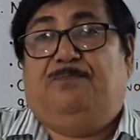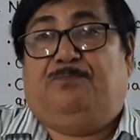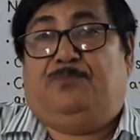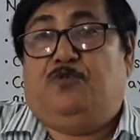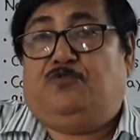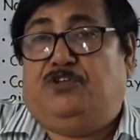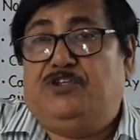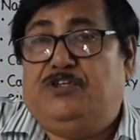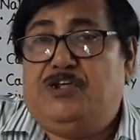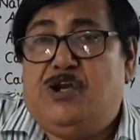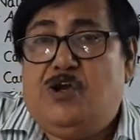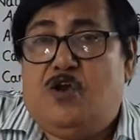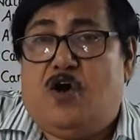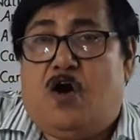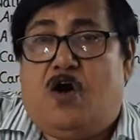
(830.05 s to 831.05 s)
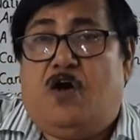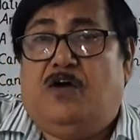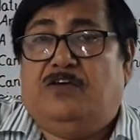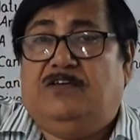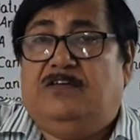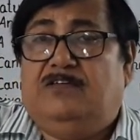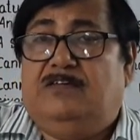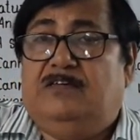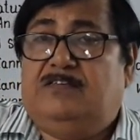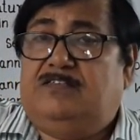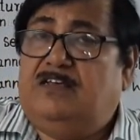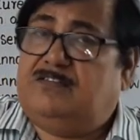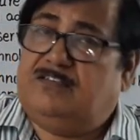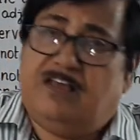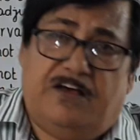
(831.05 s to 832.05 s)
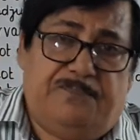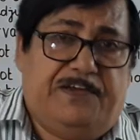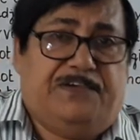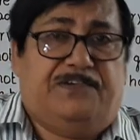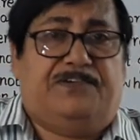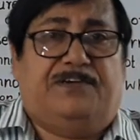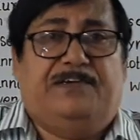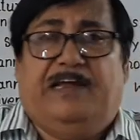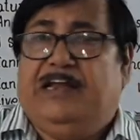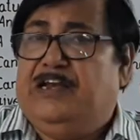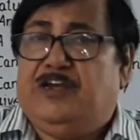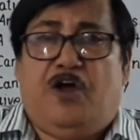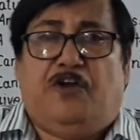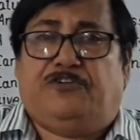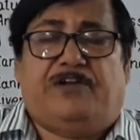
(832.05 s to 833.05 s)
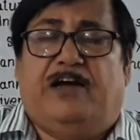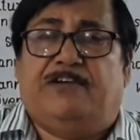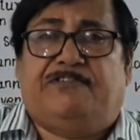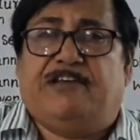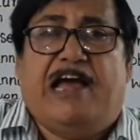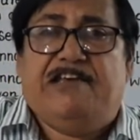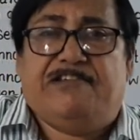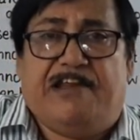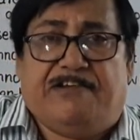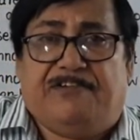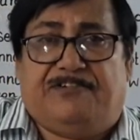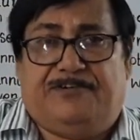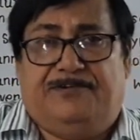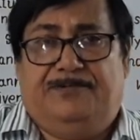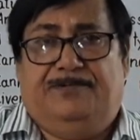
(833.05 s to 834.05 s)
Procedural law is a servant and not a tyrant.